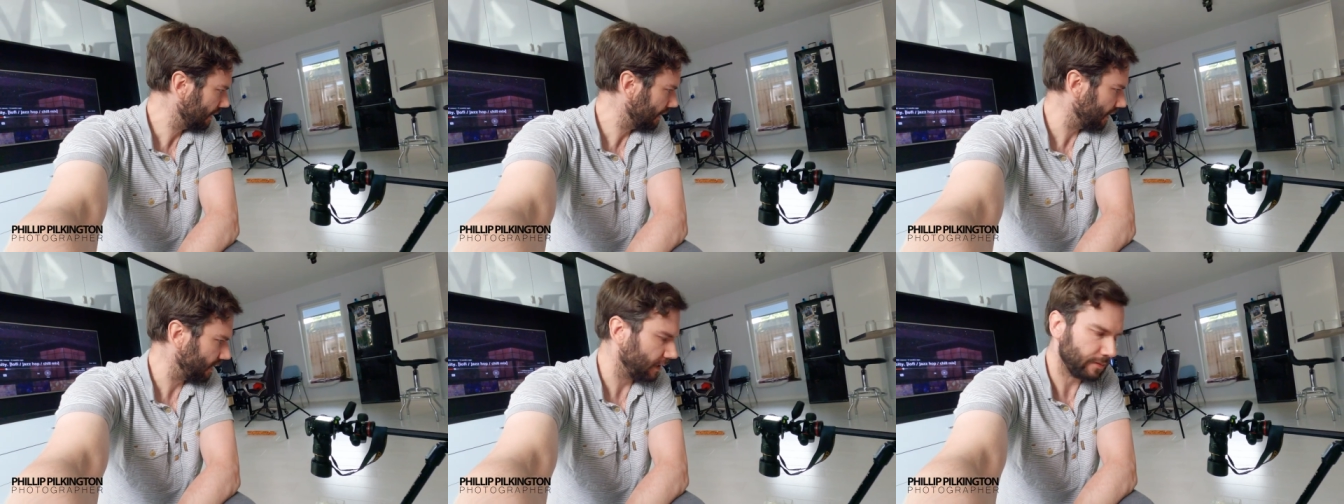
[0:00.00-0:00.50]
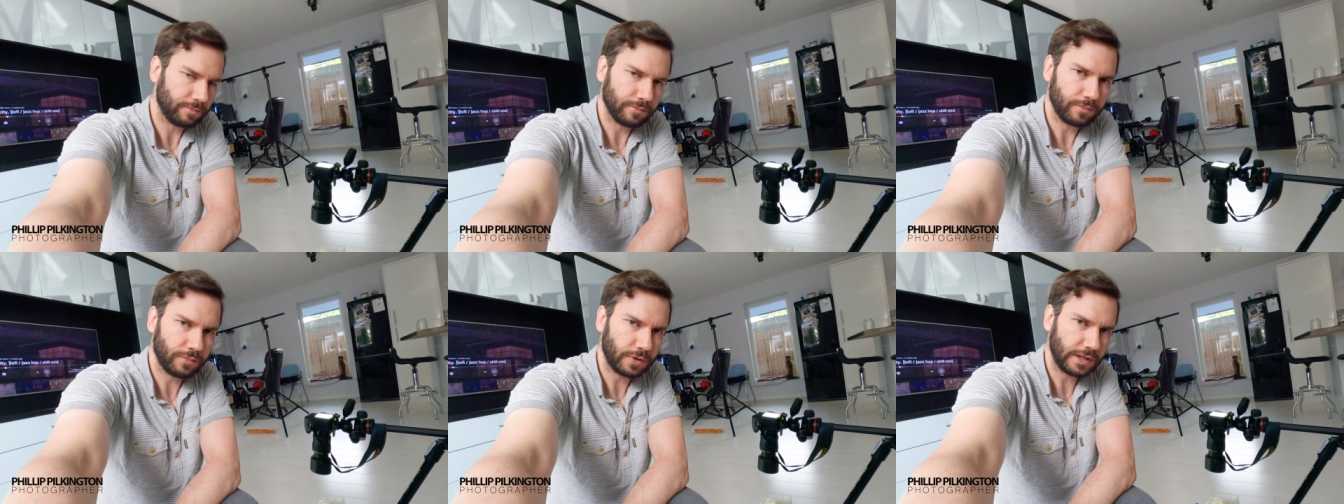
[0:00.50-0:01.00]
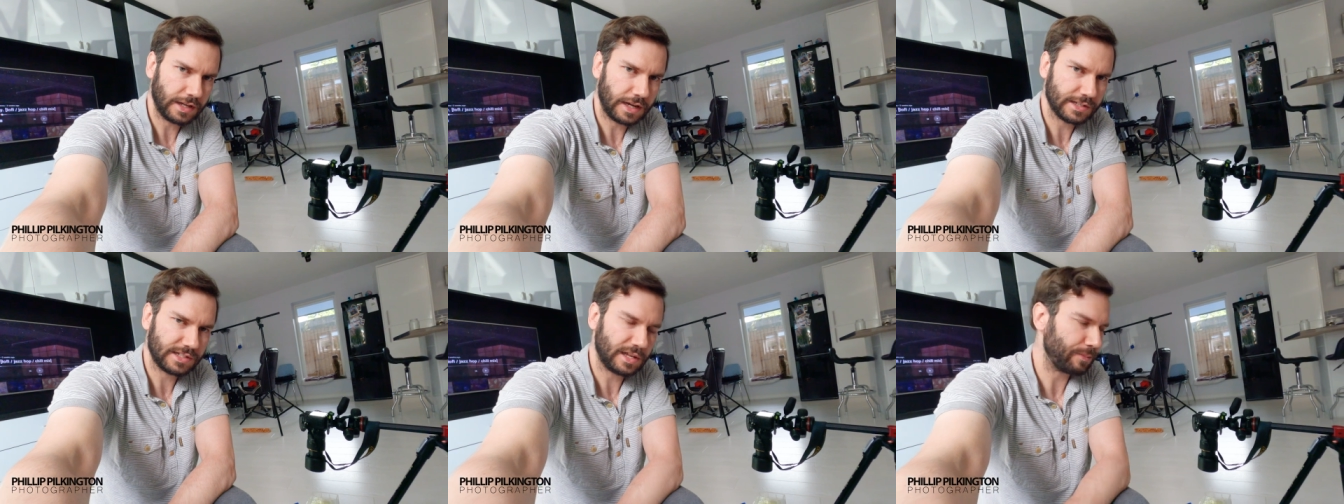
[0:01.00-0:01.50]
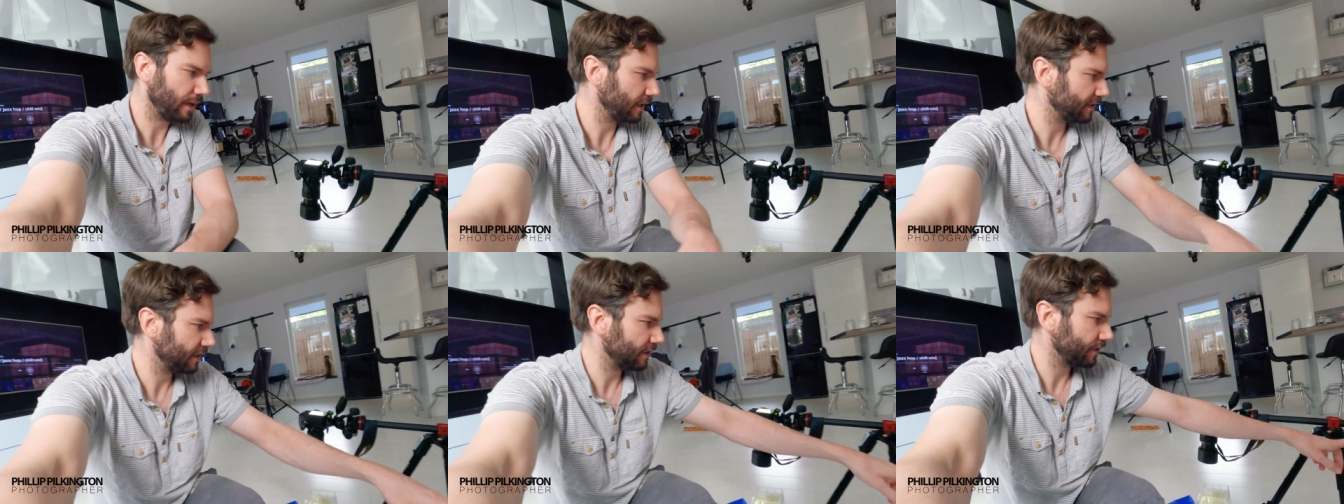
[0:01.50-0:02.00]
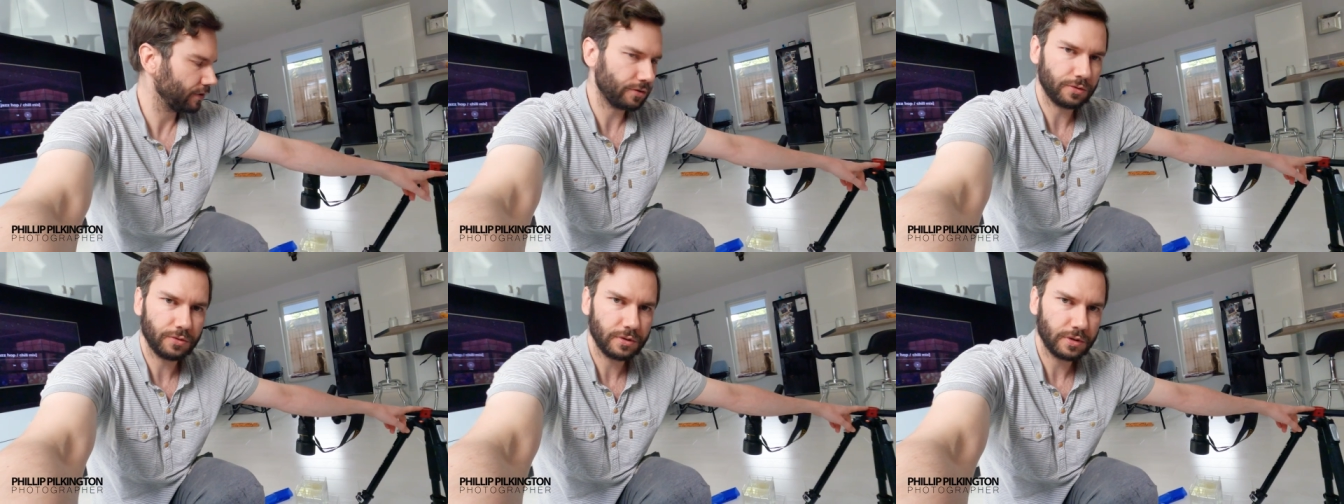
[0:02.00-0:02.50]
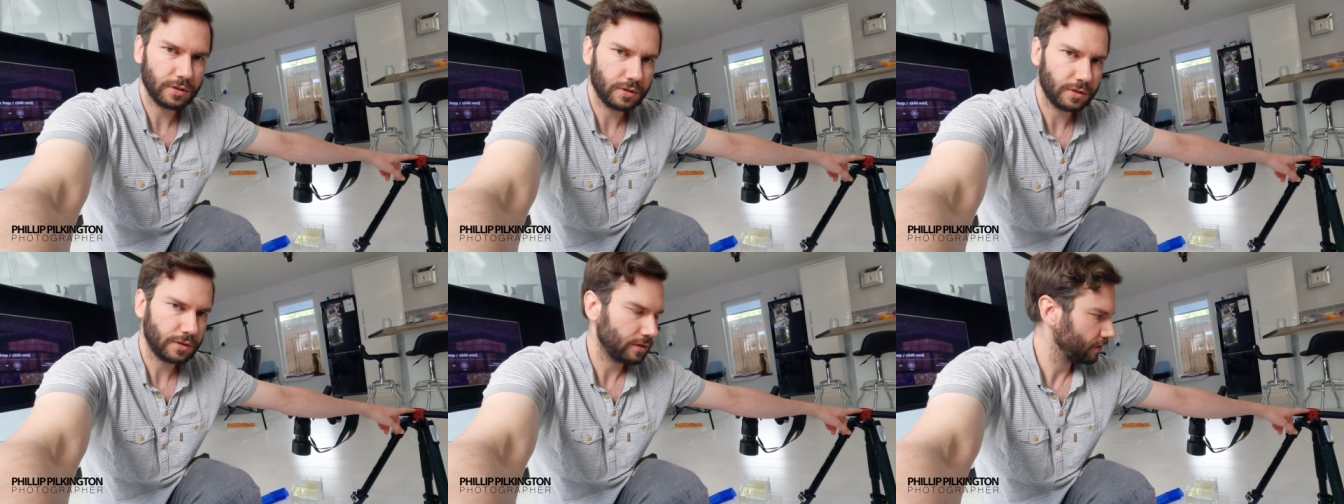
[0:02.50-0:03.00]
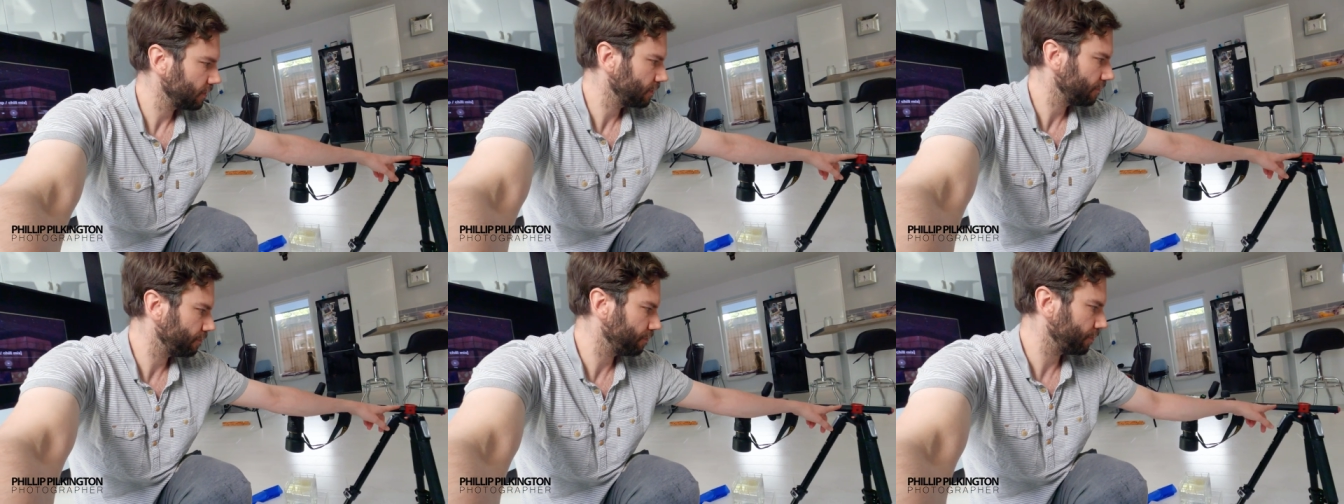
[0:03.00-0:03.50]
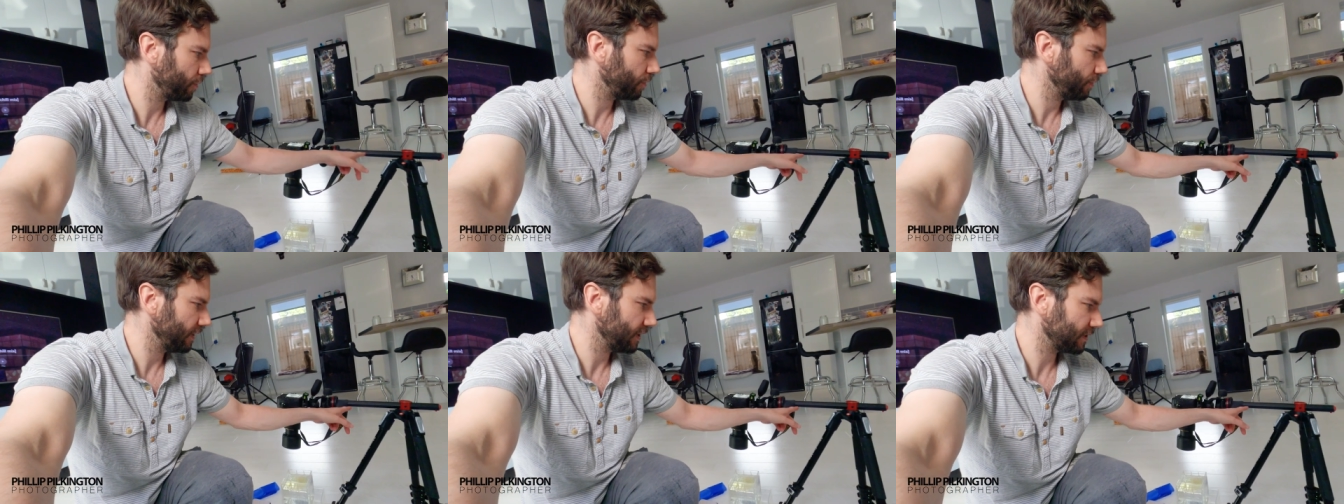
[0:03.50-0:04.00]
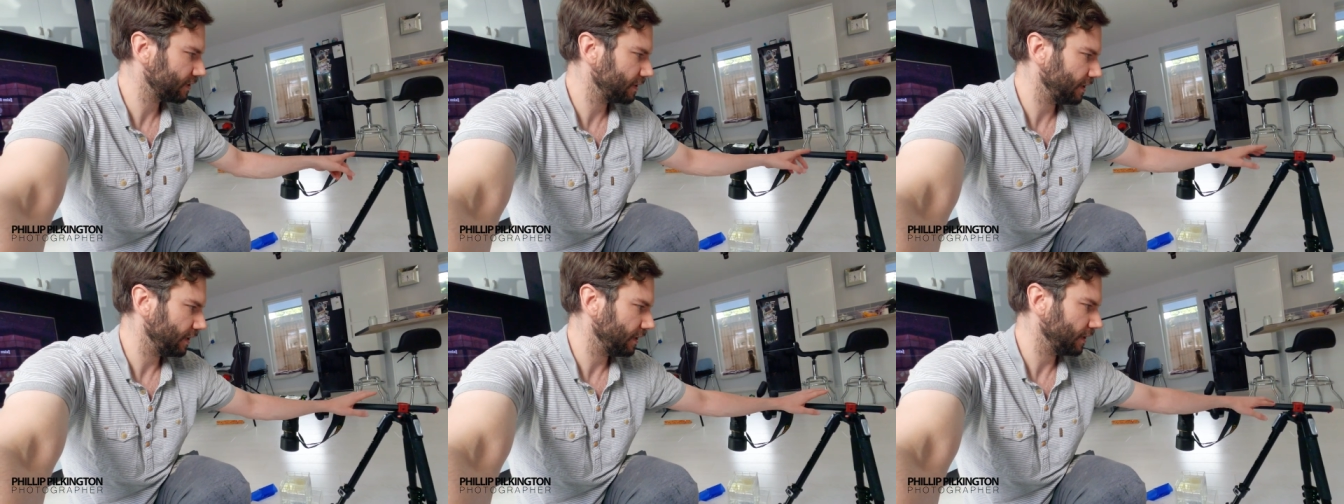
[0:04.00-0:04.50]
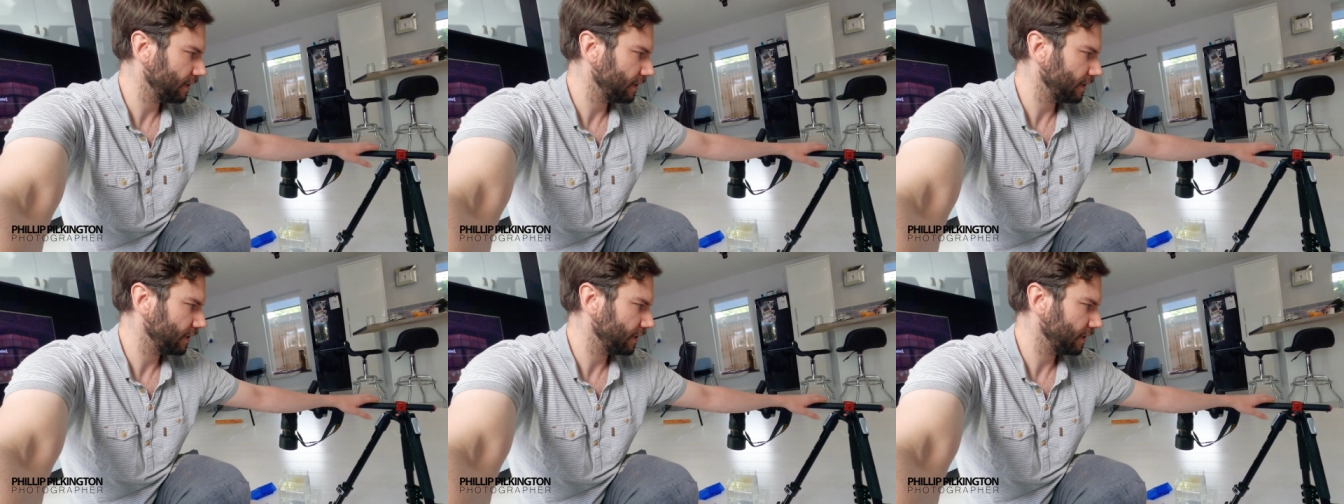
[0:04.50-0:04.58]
um, but it has the ability to pull this, the